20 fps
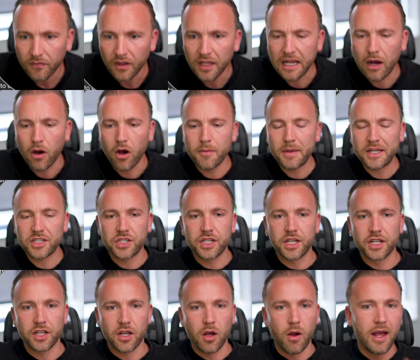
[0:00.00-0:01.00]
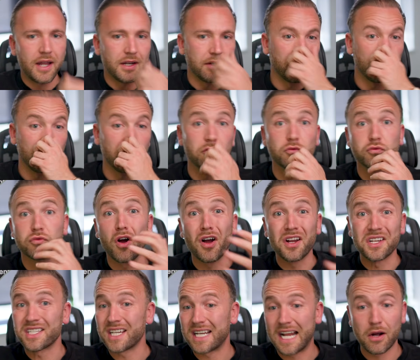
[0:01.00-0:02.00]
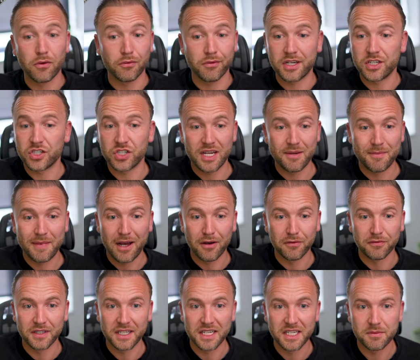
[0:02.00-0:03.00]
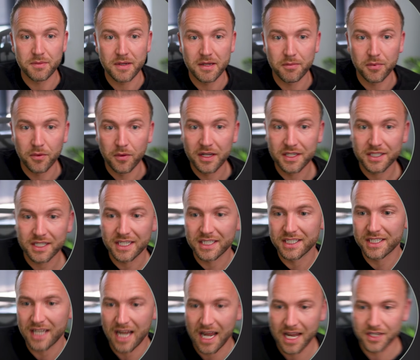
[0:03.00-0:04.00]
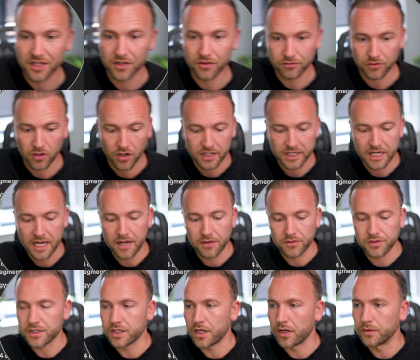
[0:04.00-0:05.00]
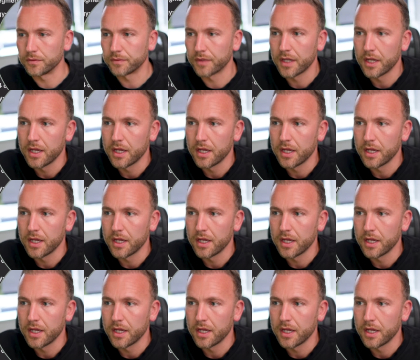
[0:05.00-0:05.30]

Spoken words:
Now I'm actually going to go ahead and I'm going to write an outreach email for these people as they stand right now. So